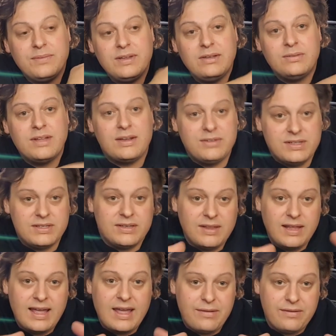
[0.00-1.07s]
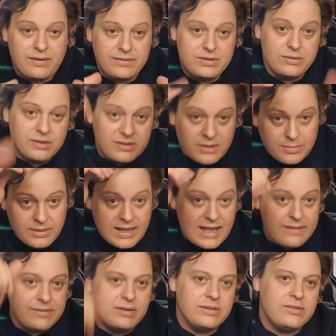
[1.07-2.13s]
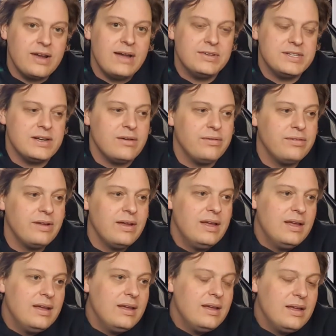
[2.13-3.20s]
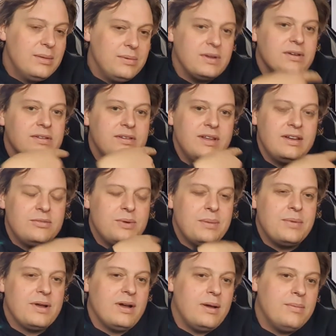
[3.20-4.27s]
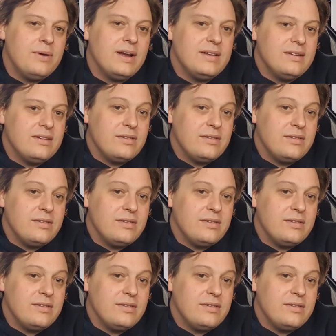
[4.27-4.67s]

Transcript: you'll notice that I've took the top of the air filter housing off. because these Weber carburetors are